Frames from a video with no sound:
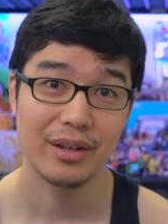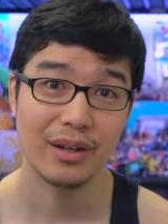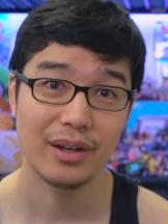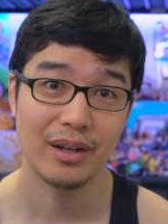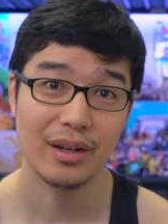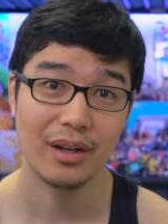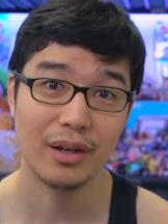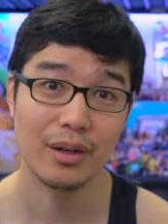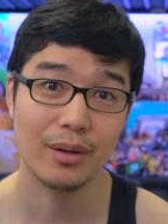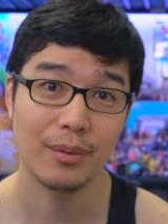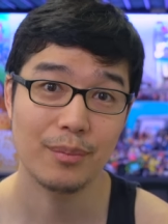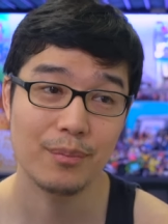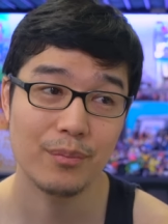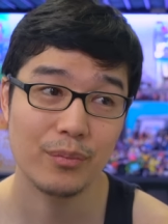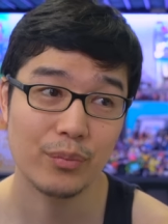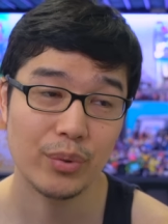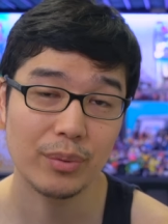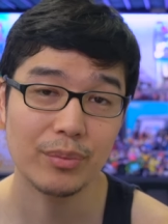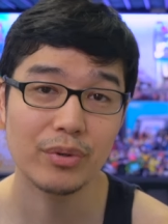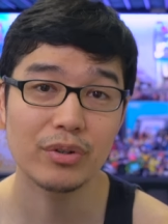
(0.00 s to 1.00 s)

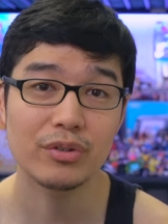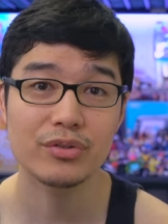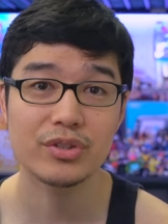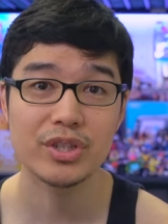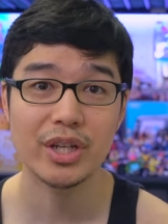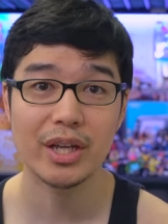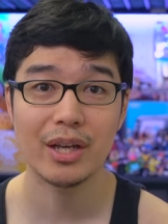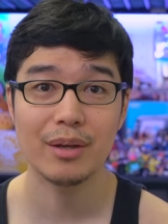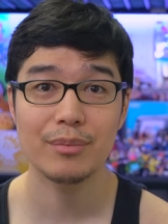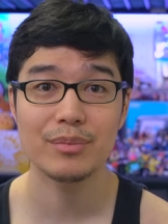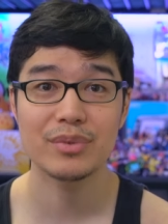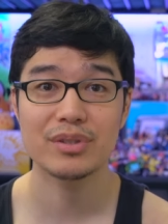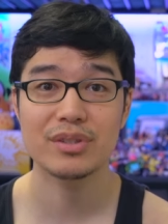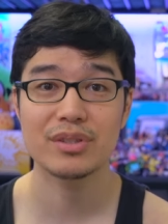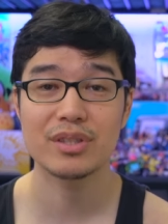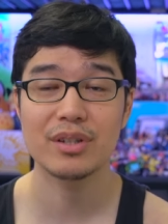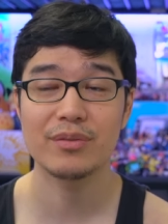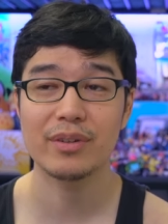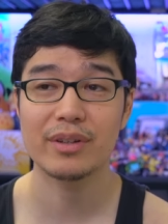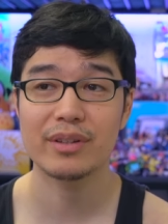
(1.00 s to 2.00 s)
um, Primogems and
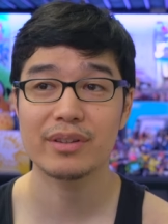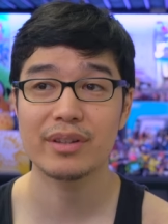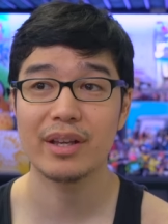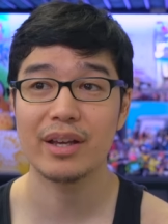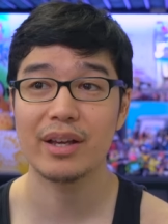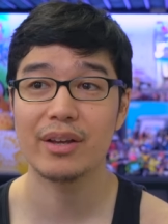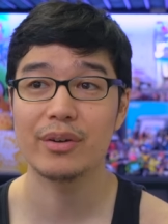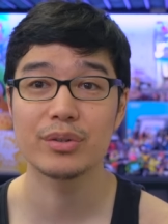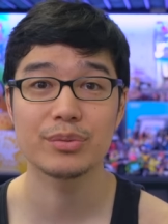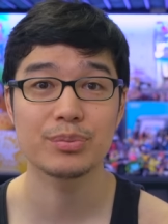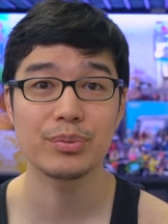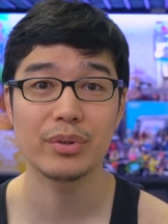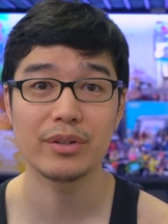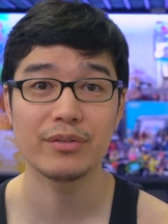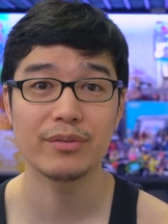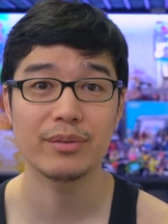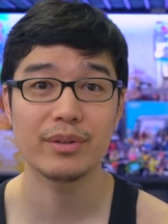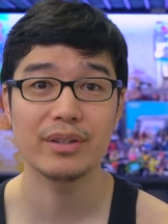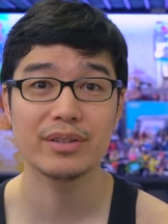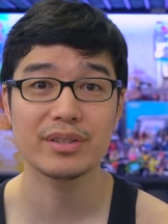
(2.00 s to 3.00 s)
stuff like that. It was
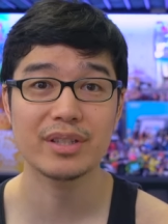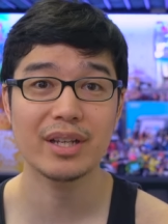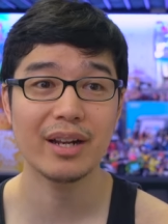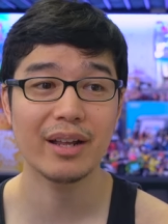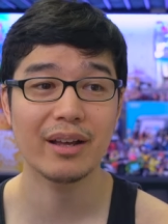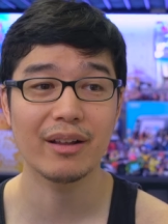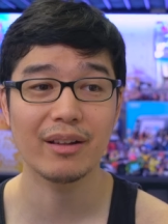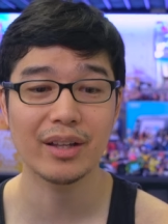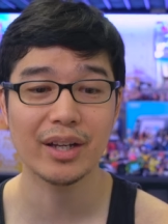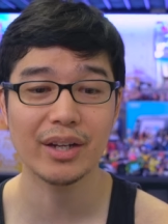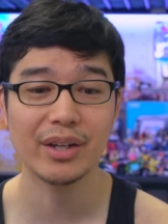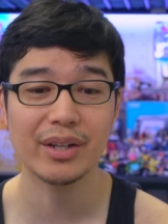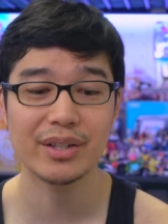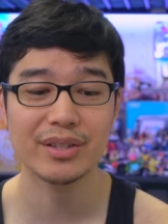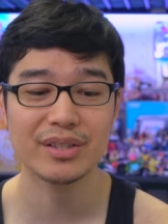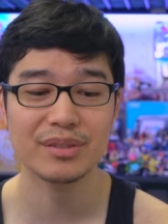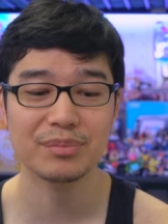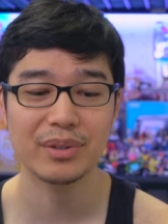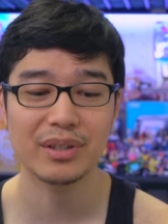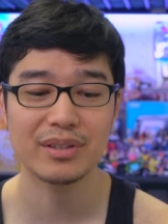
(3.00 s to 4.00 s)
pretty. It was kind of
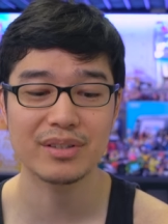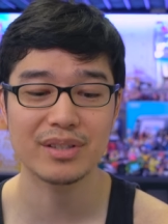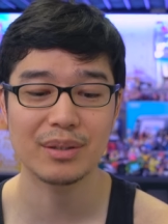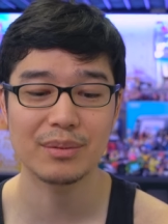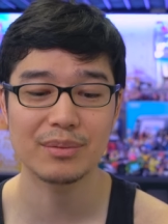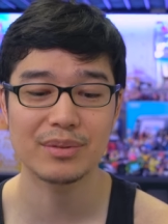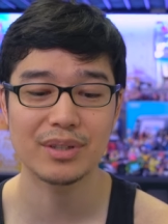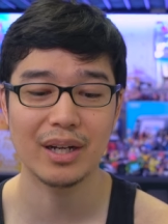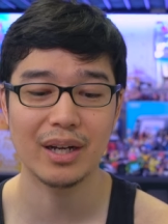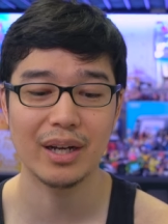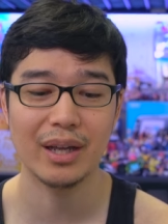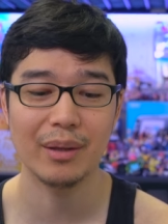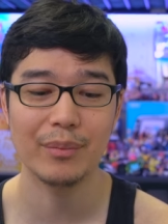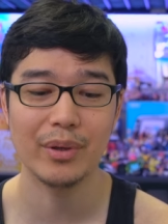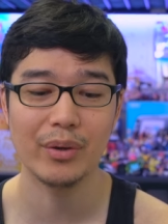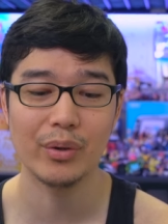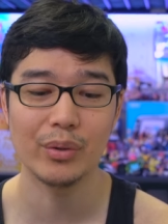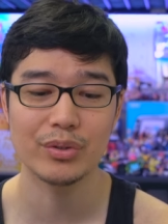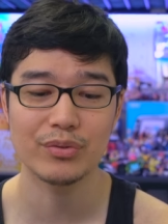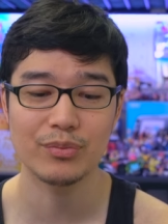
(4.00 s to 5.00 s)
hilarious, but at the same time,
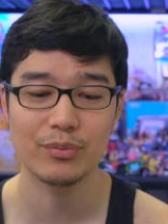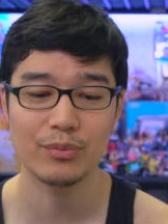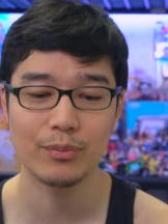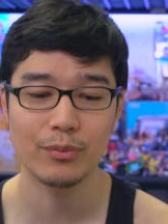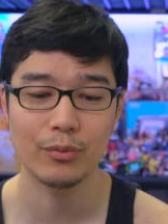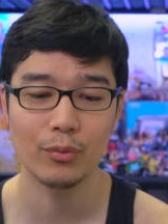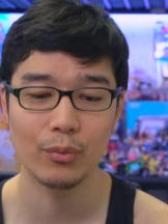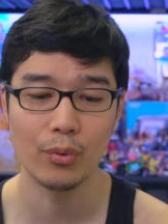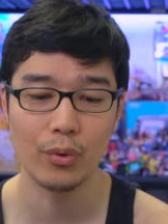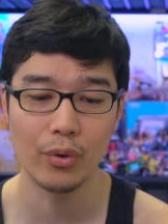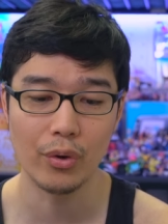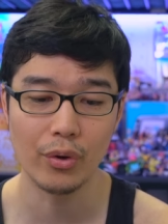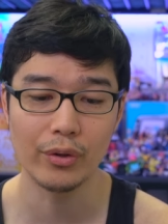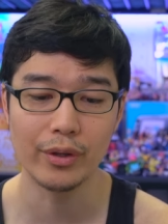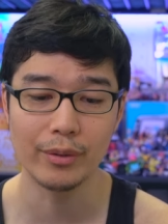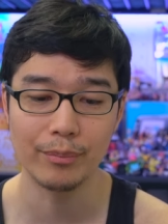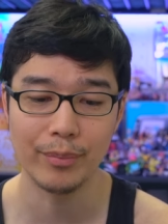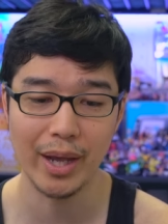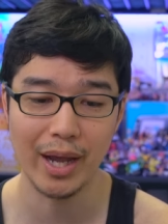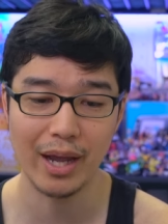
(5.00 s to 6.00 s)
it was
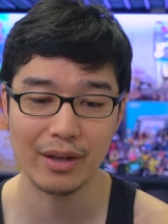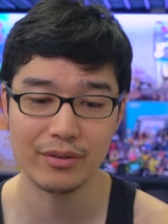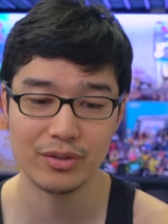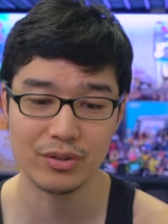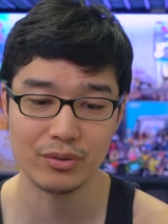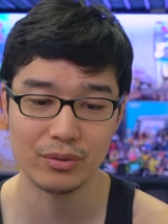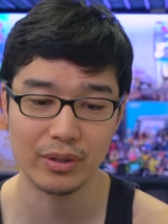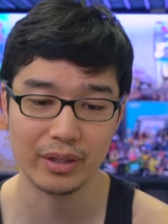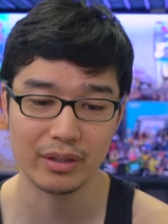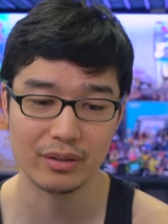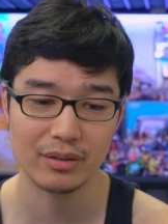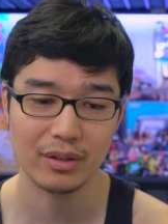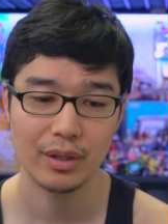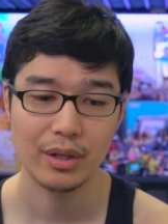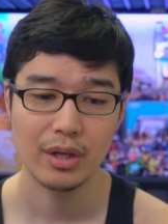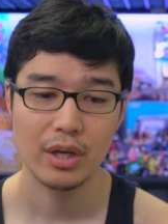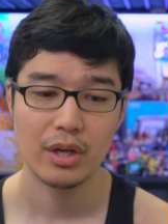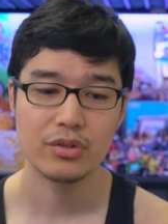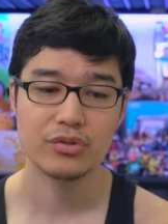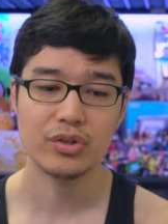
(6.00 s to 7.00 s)
really bad to like
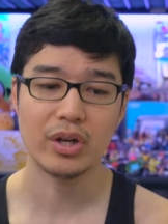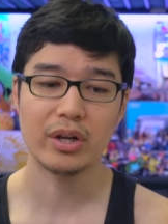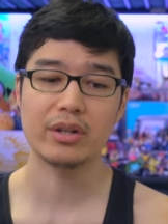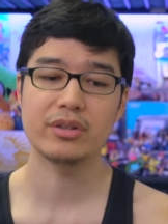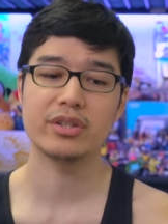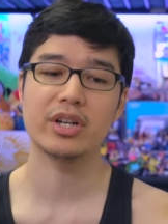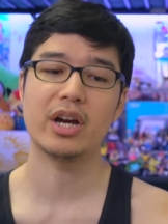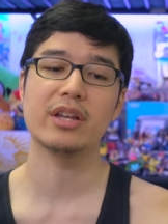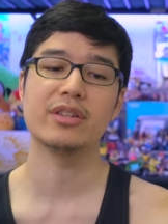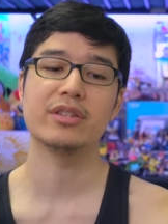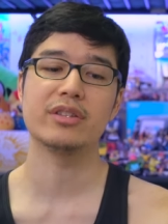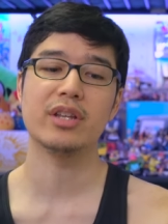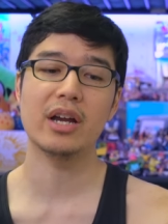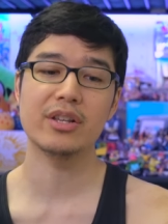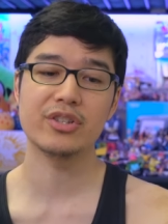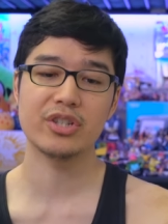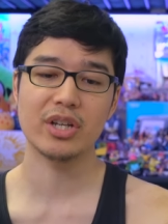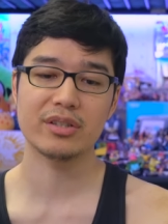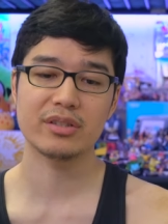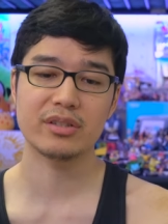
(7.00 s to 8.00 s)
try to di-
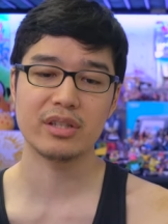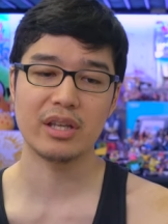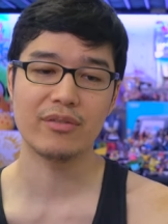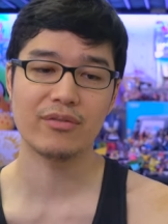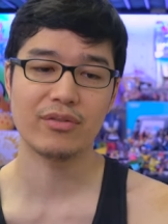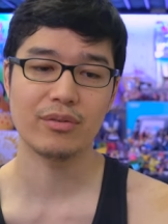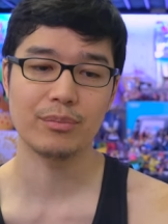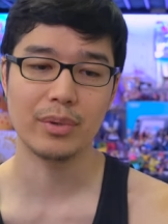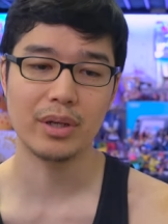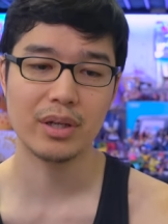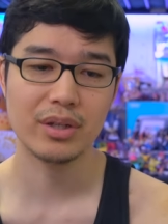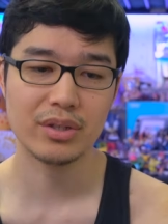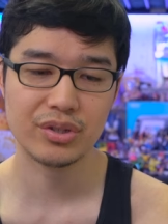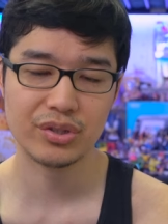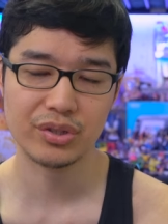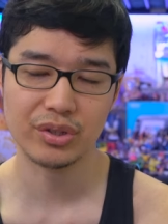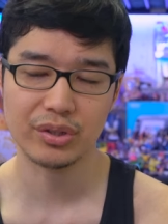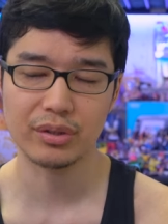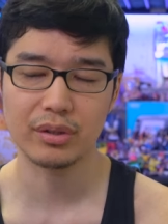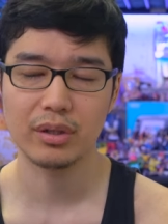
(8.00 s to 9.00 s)
digest the
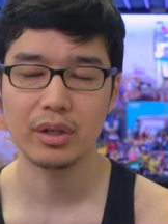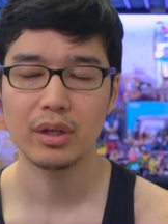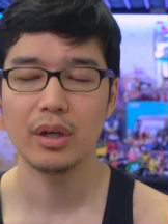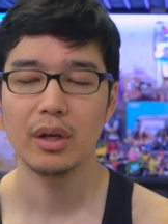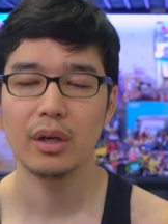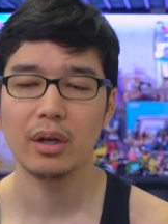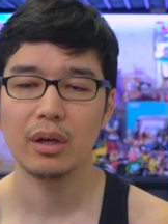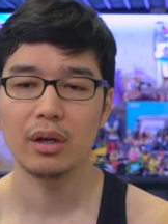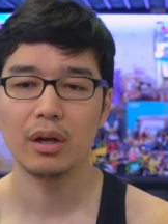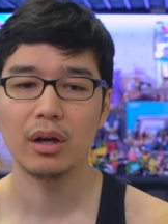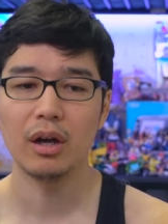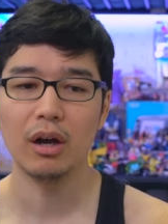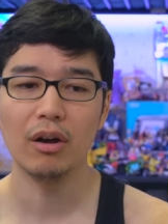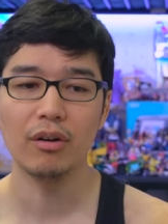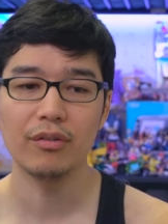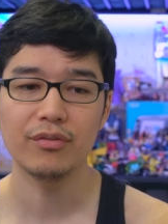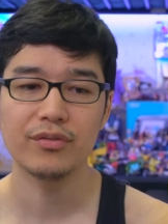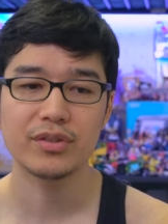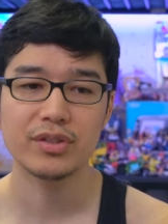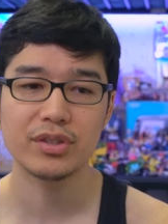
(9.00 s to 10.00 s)
information
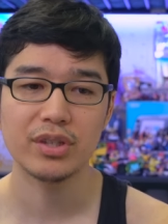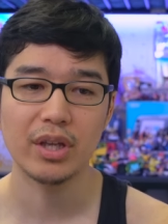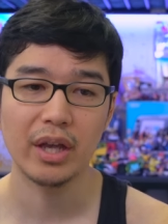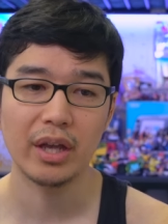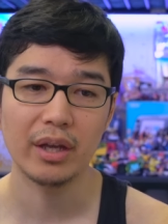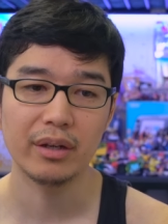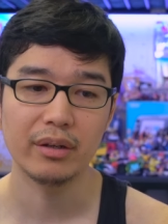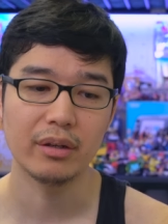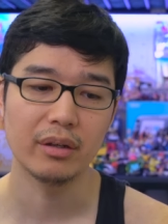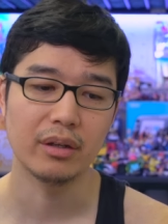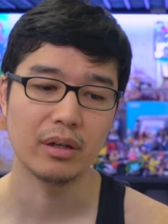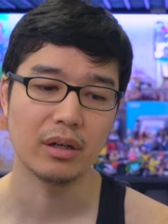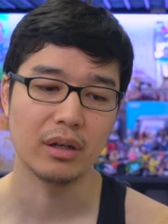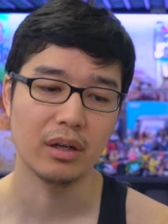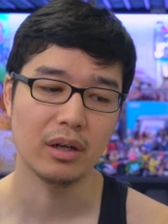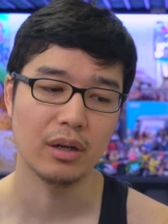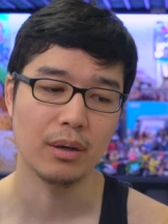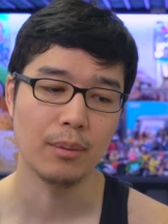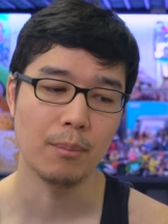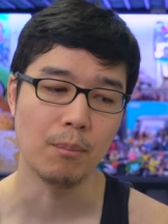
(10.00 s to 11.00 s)
of said
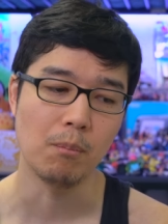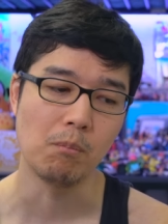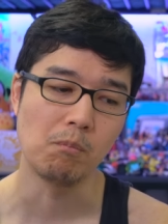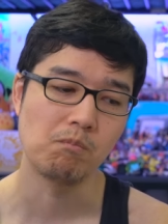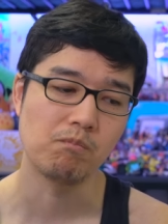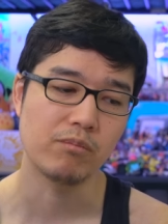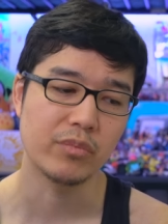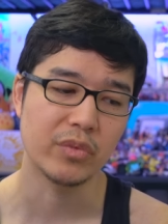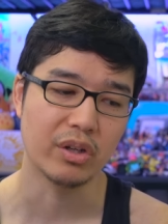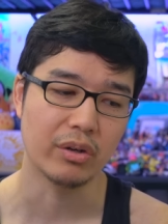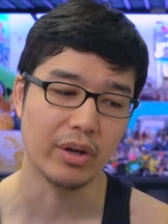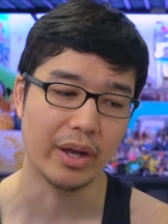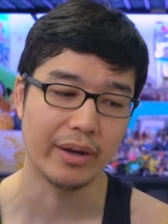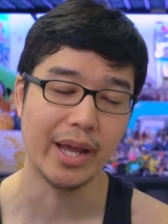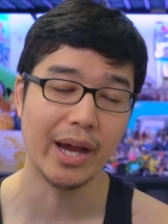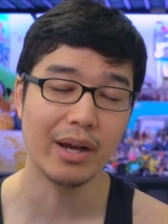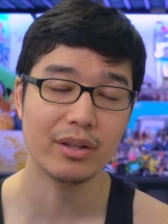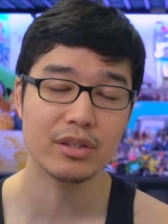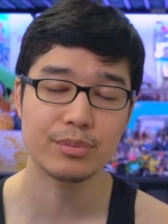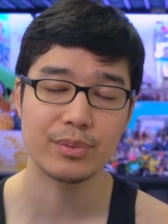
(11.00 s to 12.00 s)
um, you know
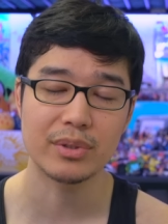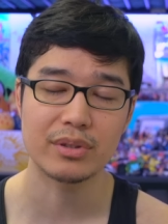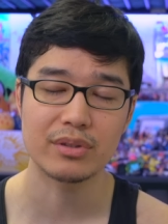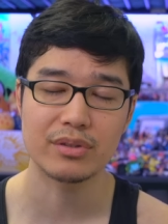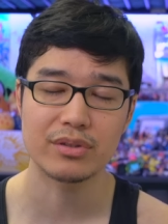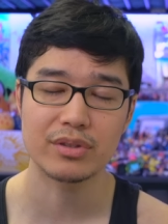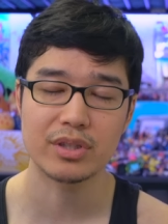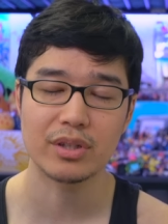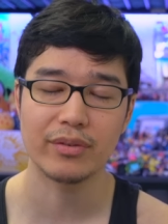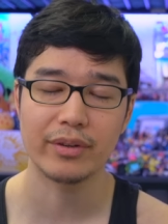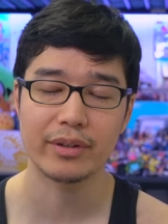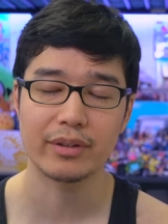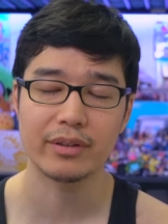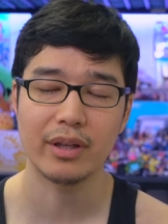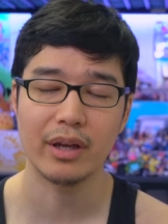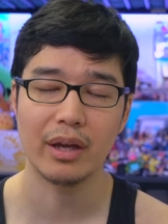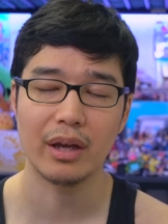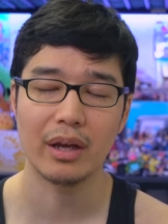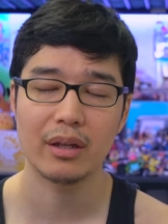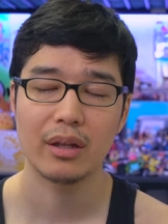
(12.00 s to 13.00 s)
announcements and stuff like
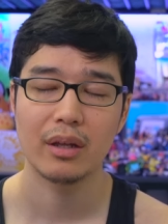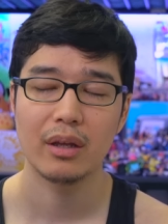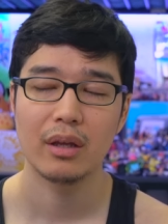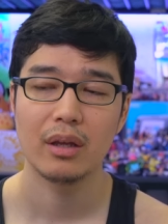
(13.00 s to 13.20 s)
that.